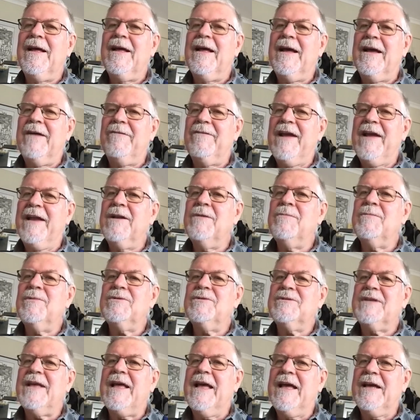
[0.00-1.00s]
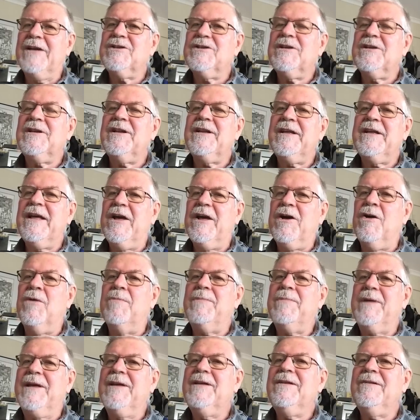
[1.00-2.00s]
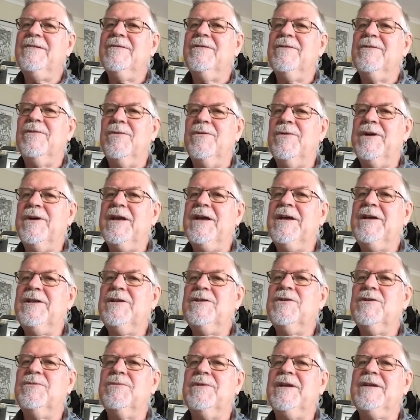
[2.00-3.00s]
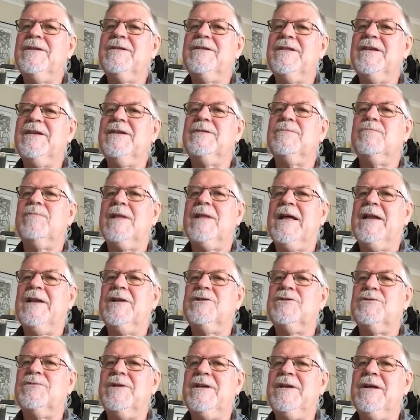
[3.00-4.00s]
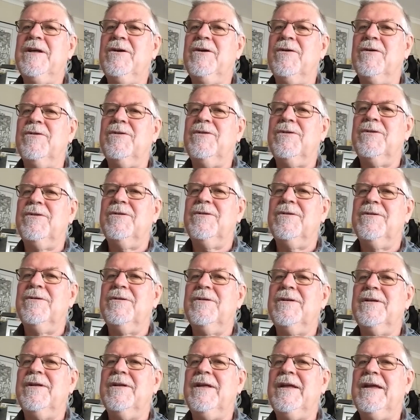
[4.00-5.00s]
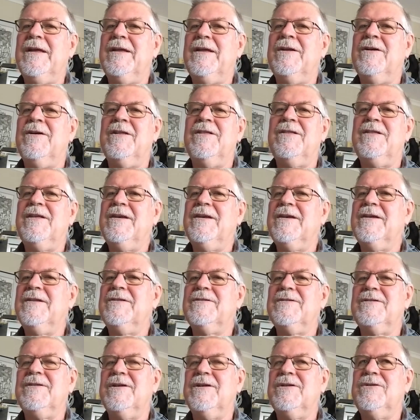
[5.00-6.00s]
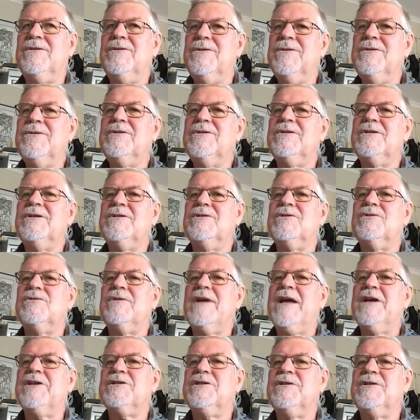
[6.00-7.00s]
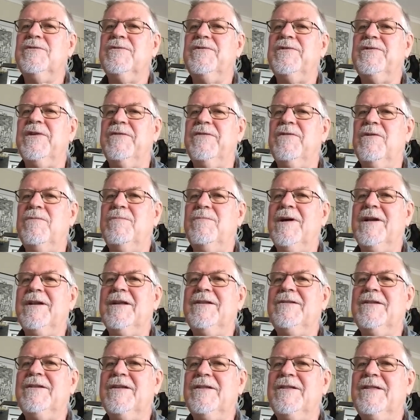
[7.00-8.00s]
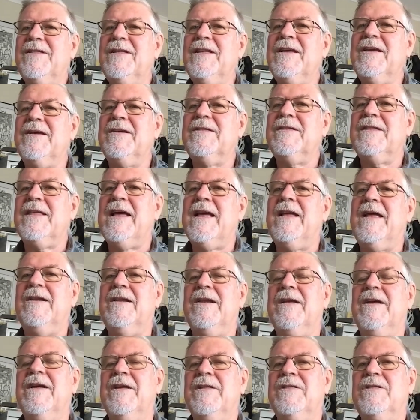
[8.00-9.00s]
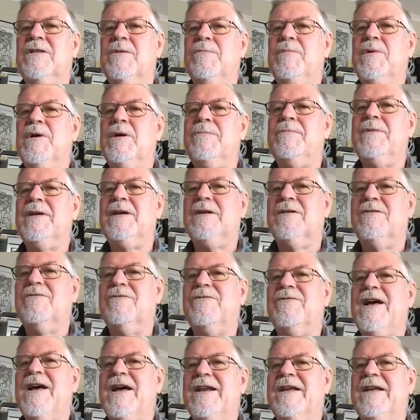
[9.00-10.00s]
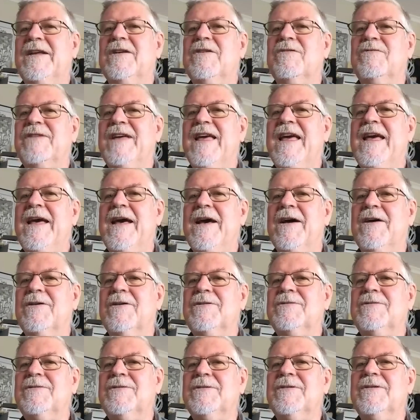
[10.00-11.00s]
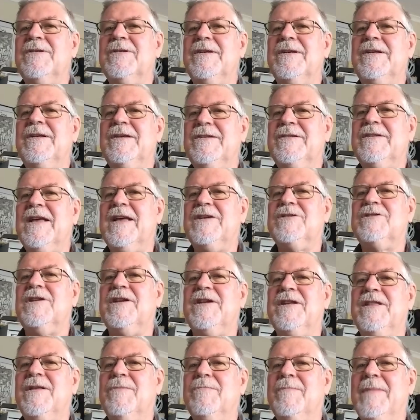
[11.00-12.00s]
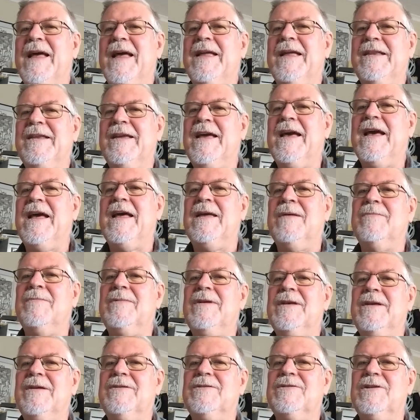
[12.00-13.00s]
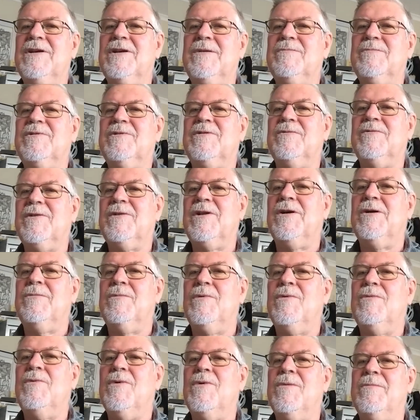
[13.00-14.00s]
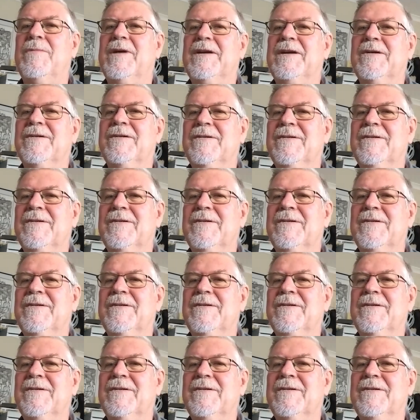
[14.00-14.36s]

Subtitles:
Are animals actually helping or hindering this planetary health? And I think it's a huge distraction for everybody to think that the burping and farting of cows is actually the main game in terms of global warming.